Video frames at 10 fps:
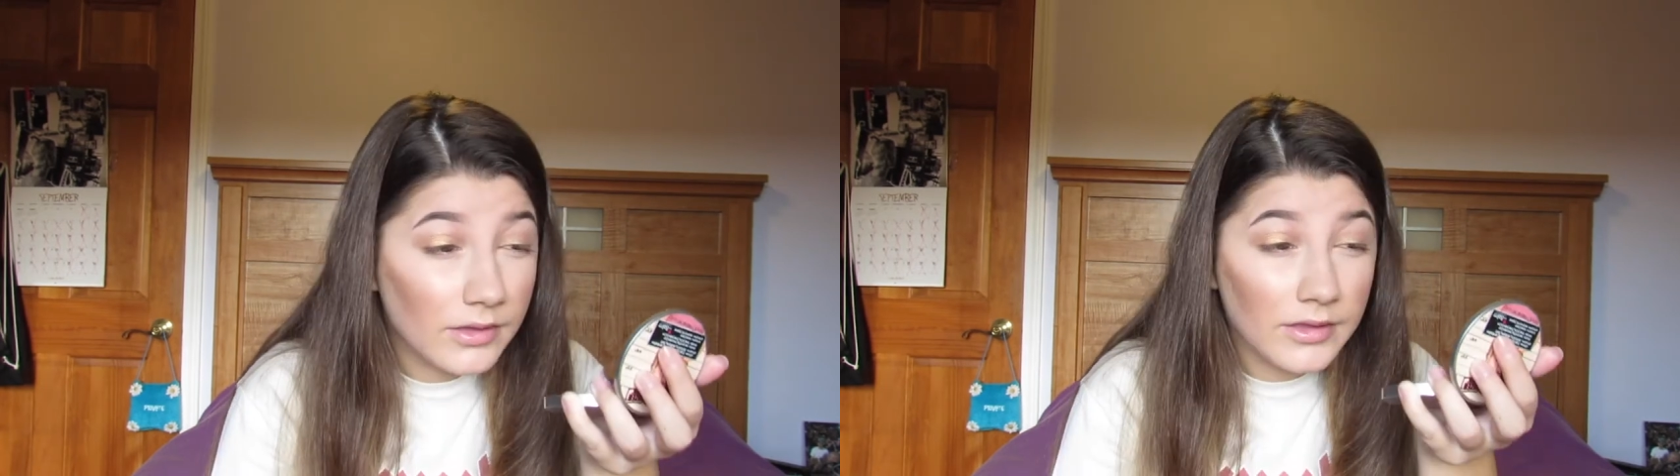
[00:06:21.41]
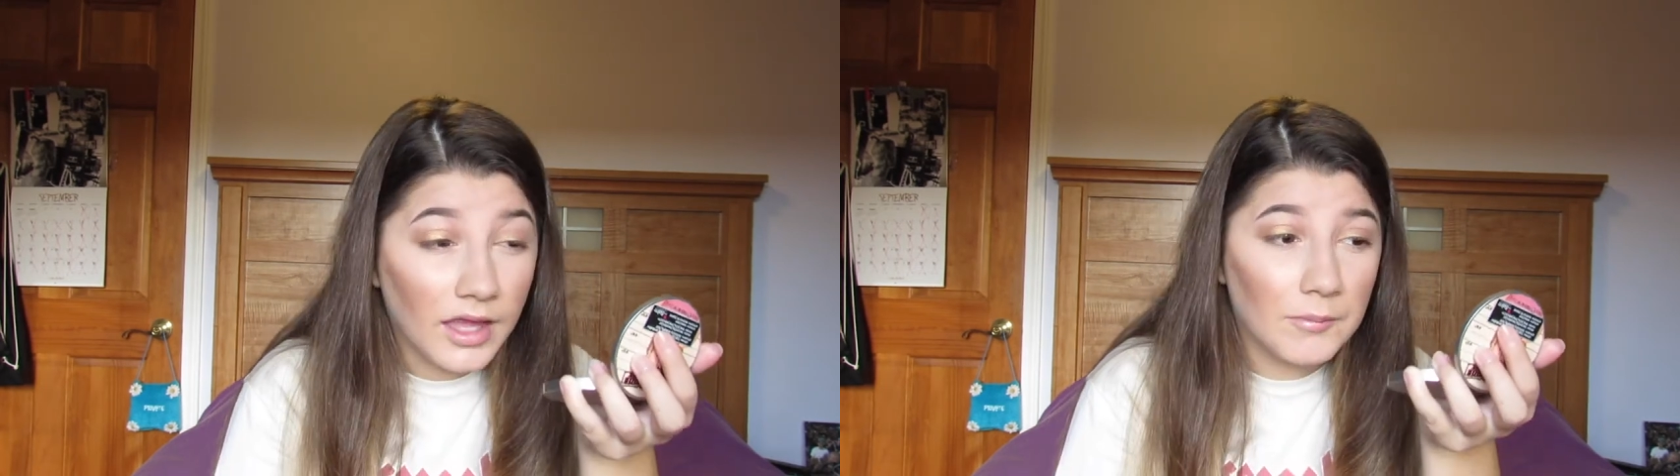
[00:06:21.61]

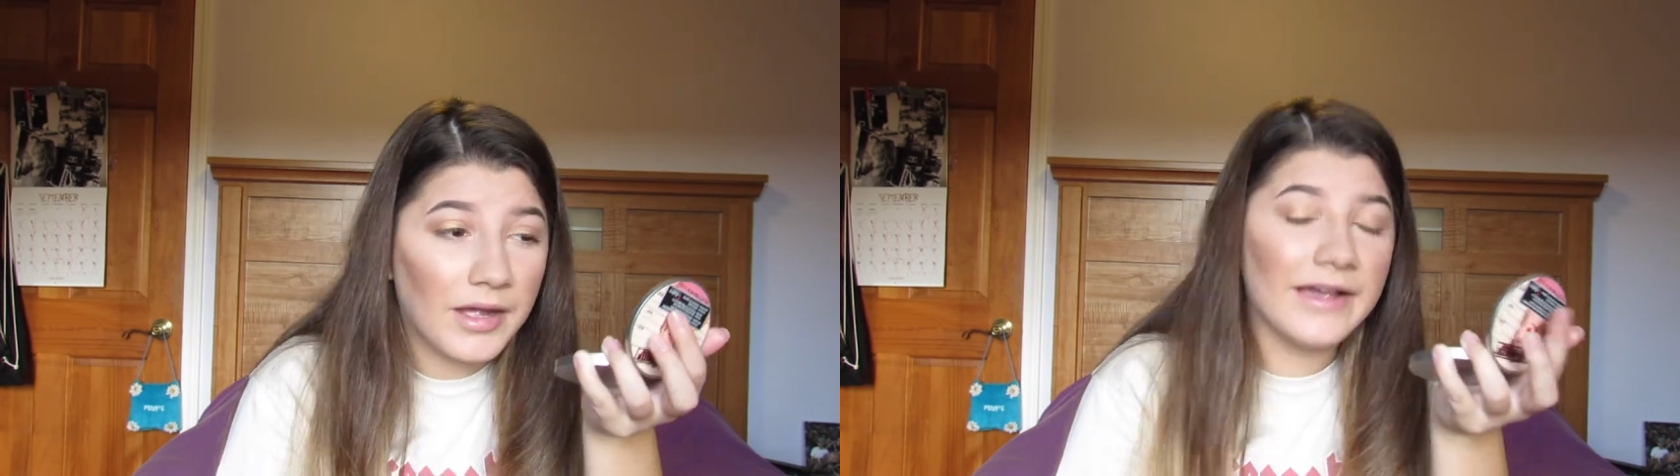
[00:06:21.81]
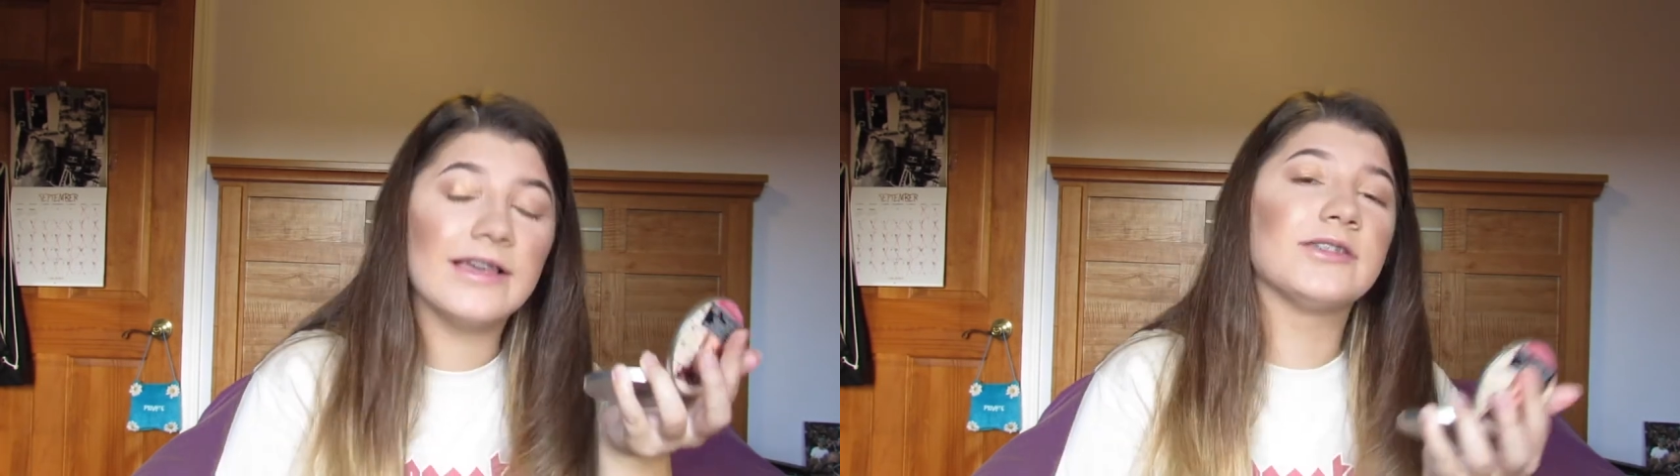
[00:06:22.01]
Damn,
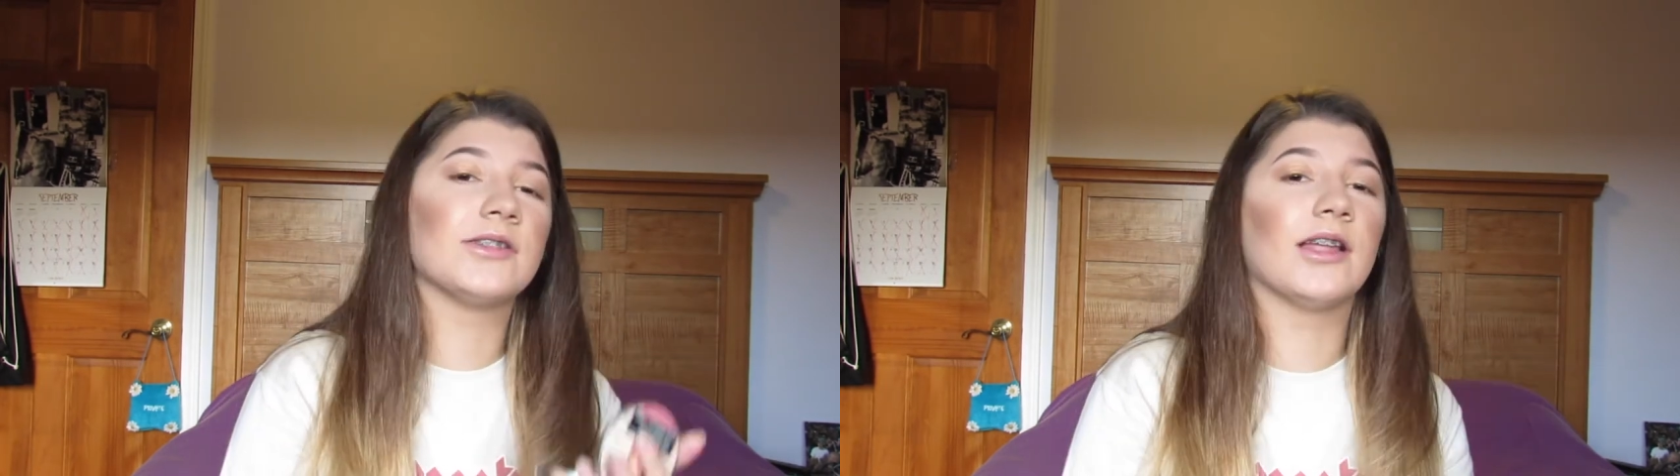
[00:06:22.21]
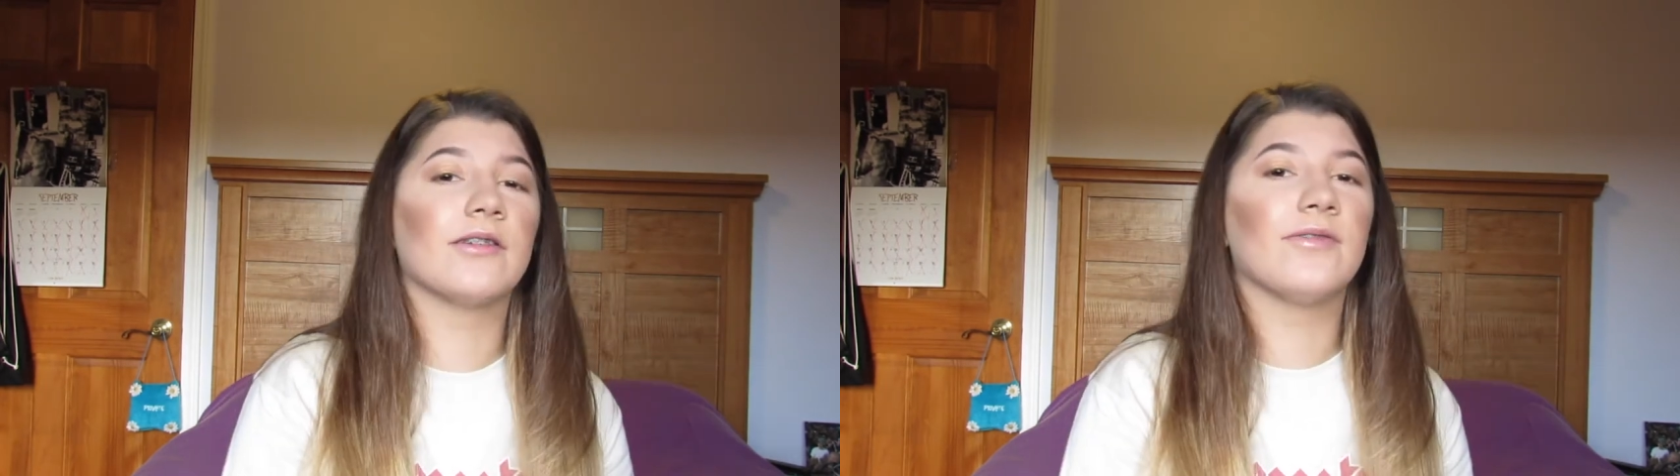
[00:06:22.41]
my eyes are
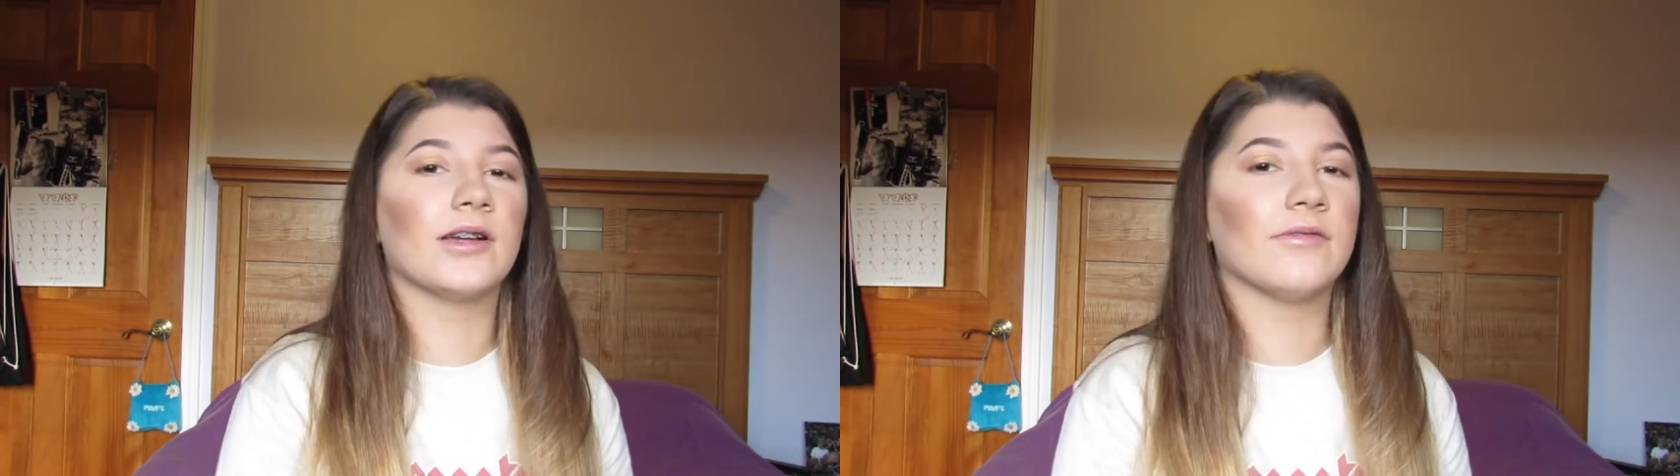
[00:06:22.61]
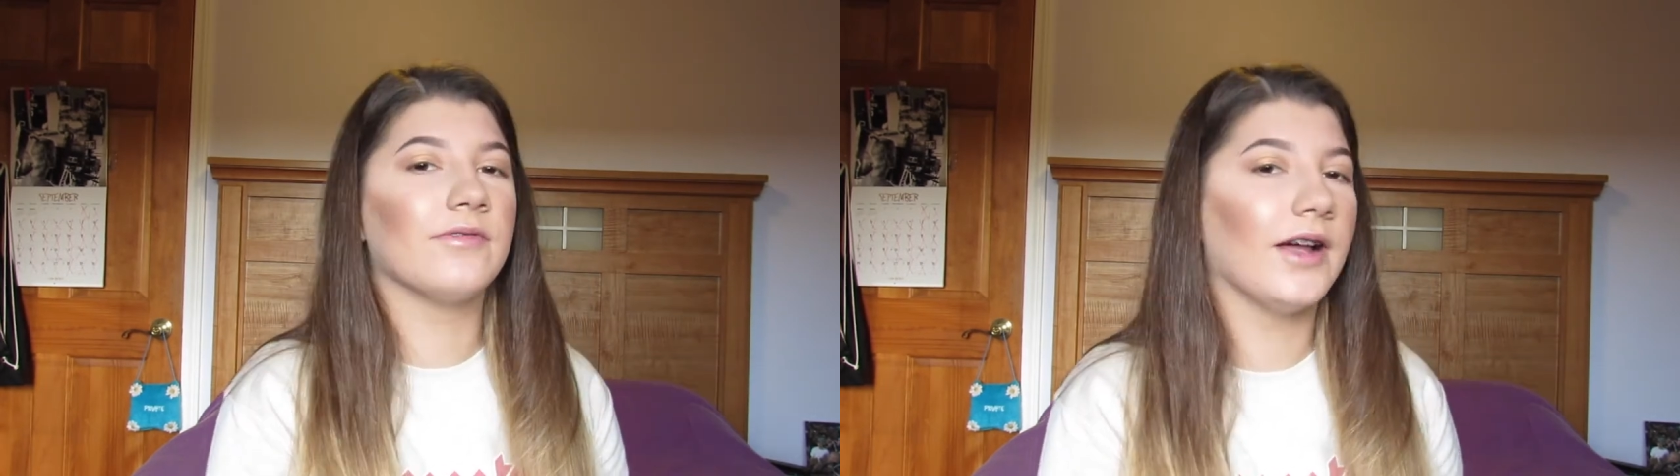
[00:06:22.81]
like fucking